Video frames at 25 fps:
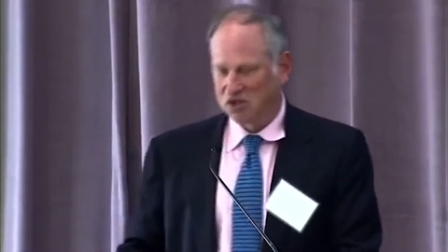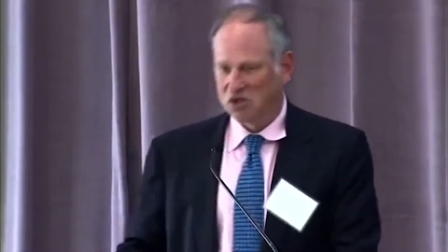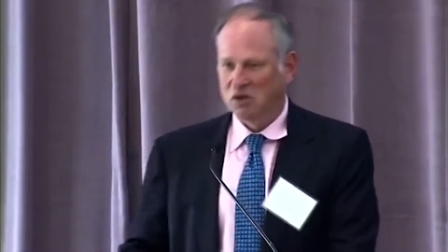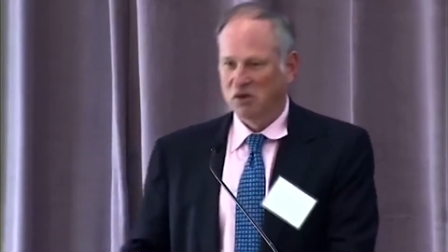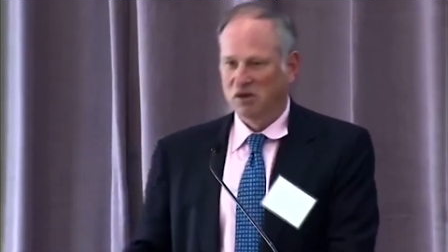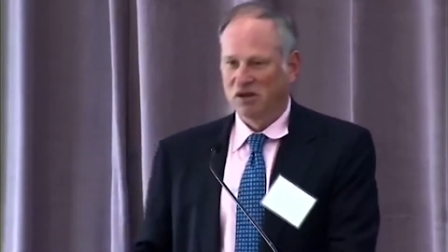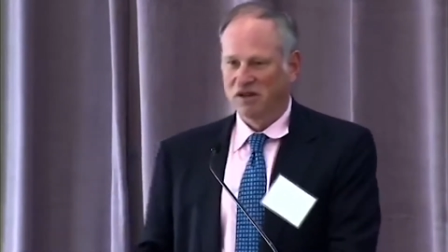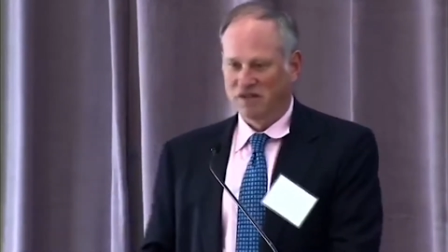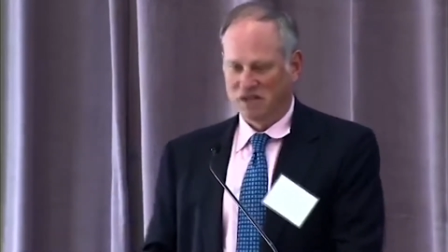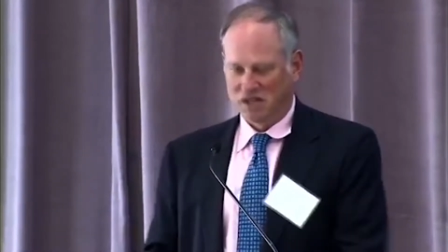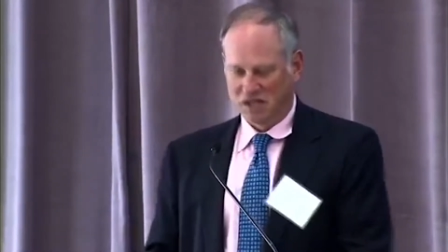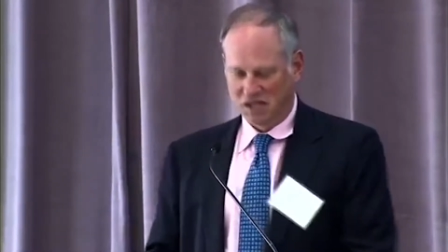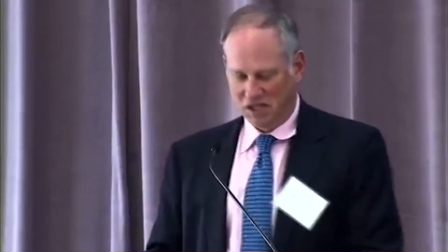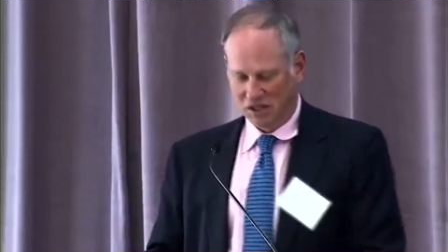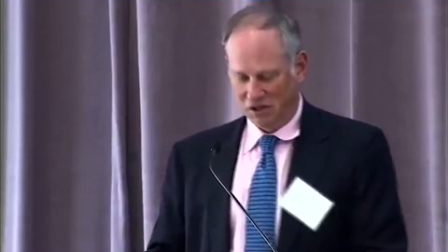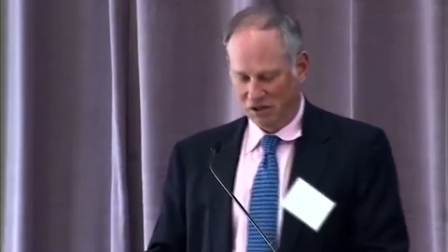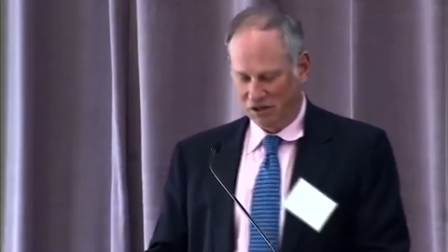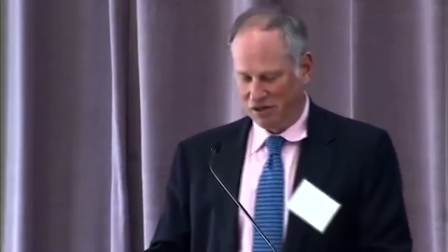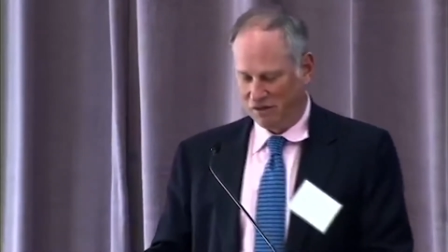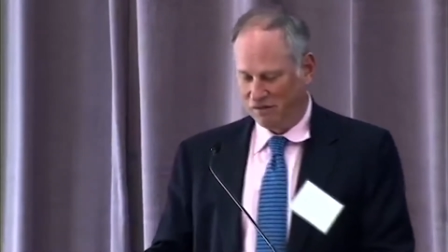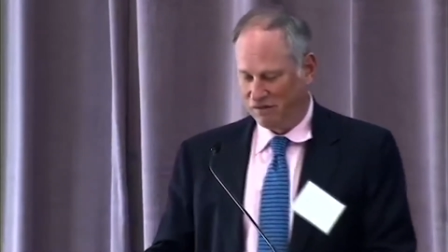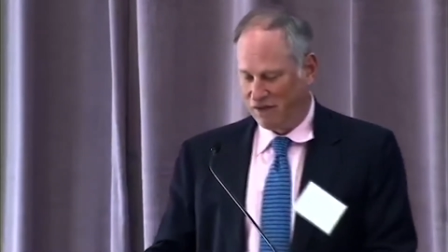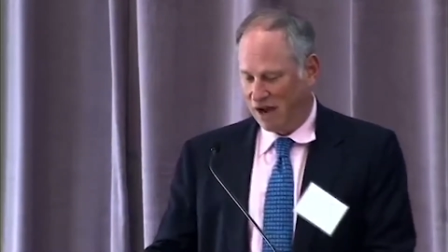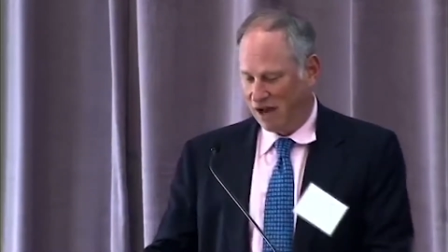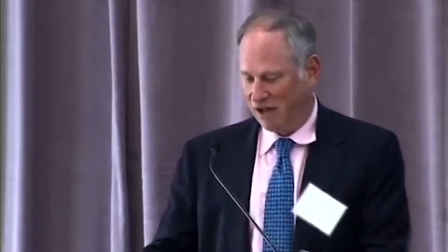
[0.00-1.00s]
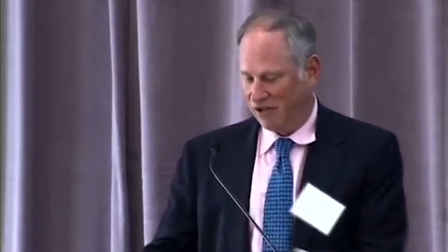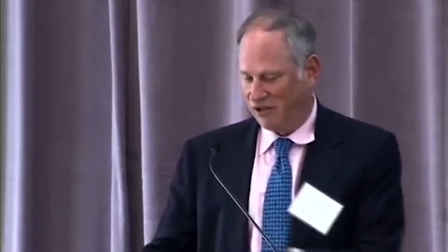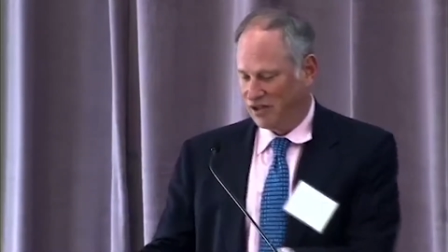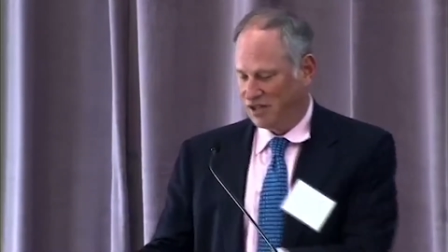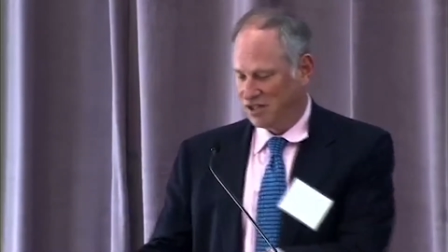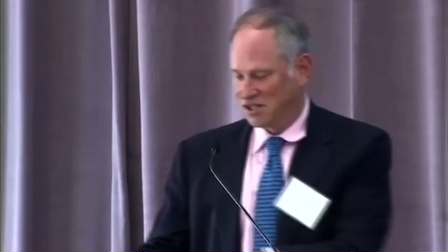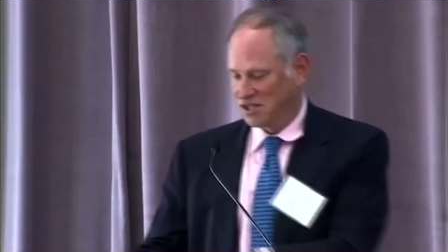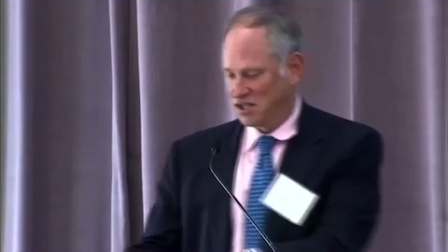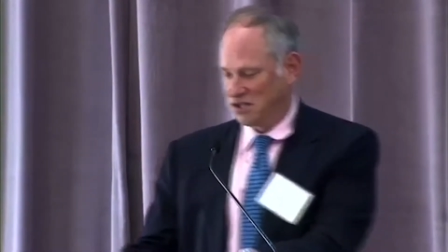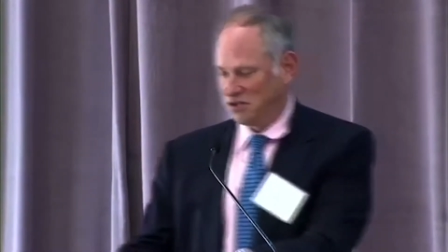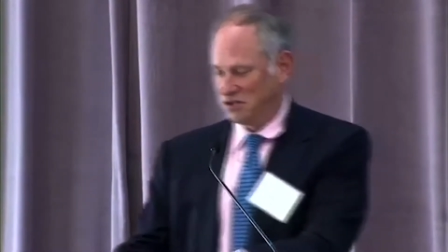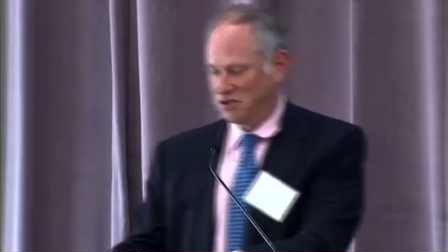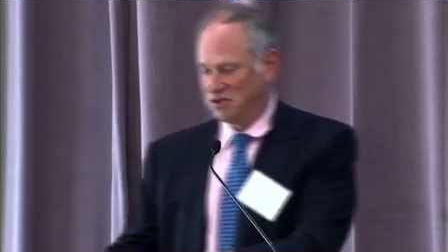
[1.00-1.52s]
who lives in Silicon Valley is
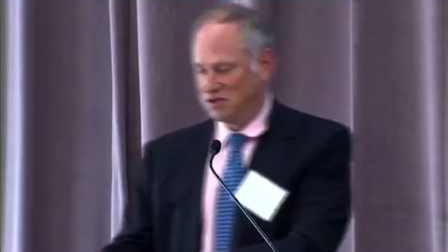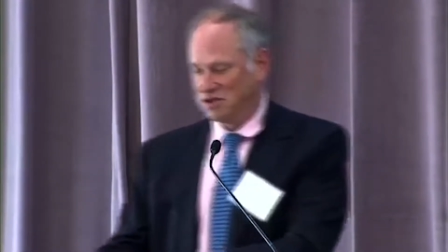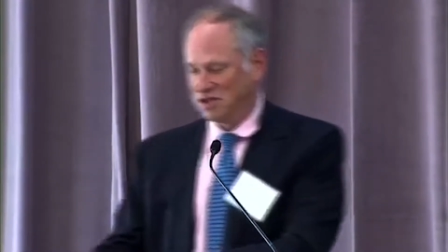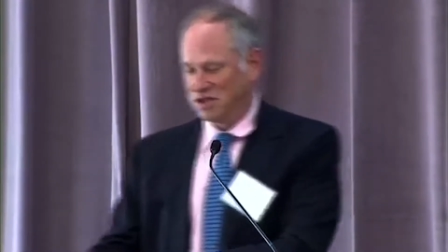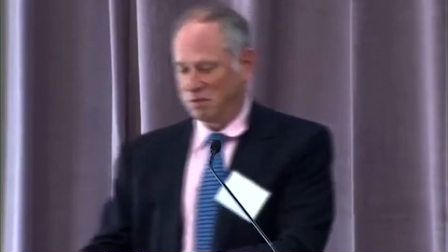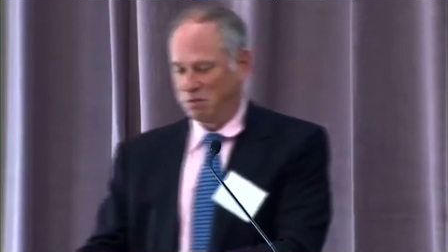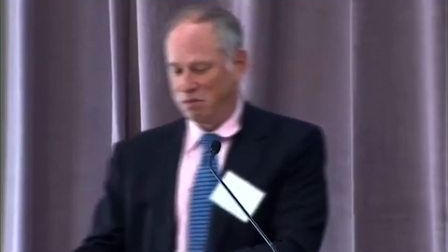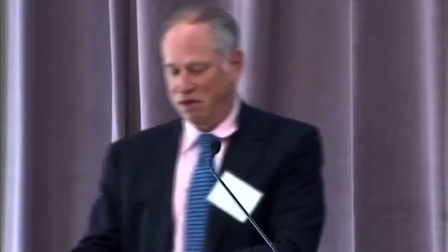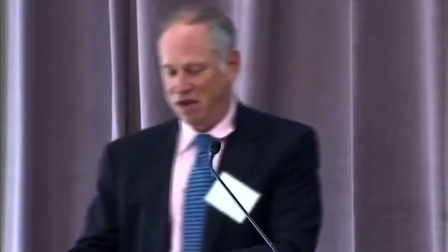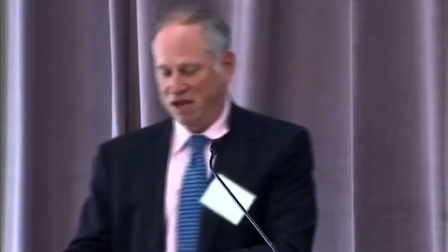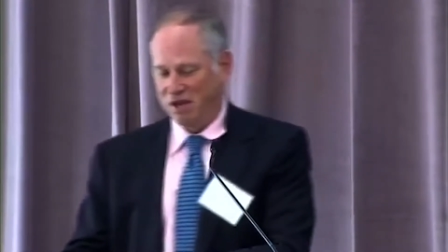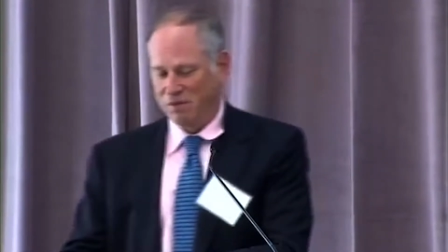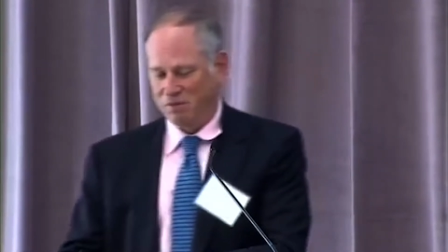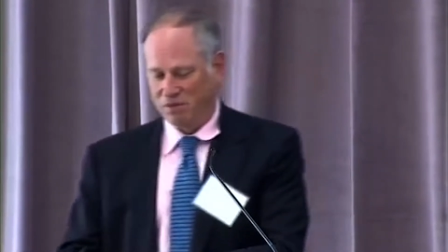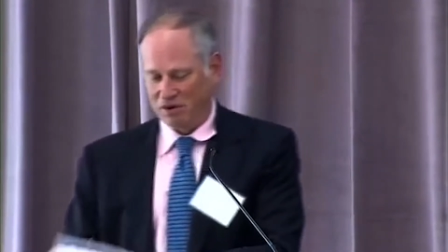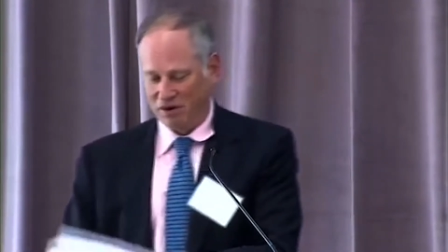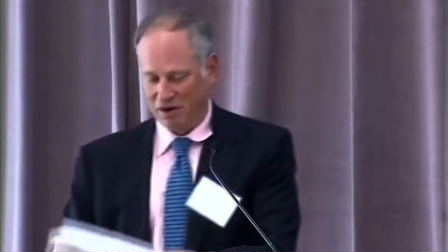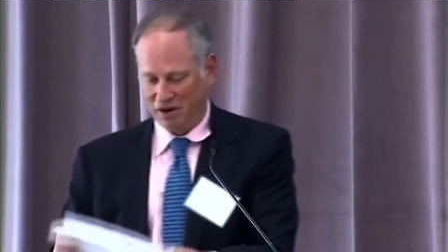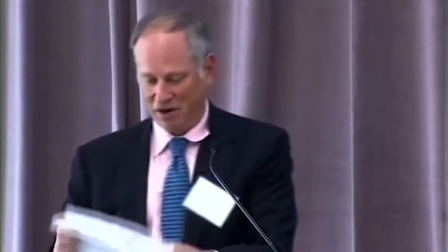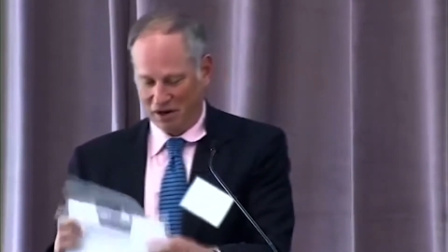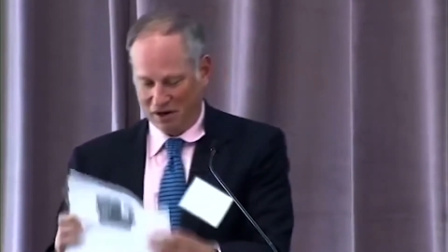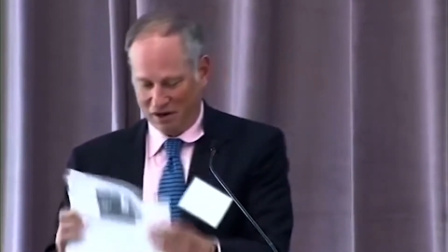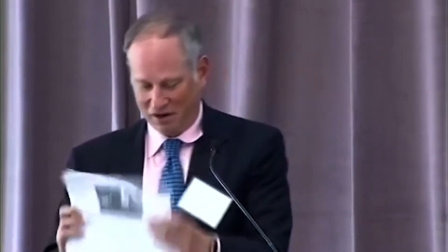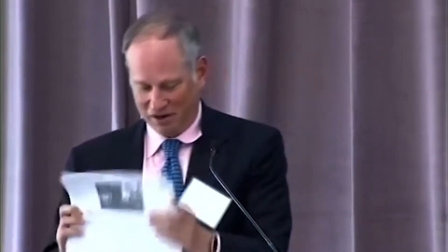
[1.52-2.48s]
still using paper here.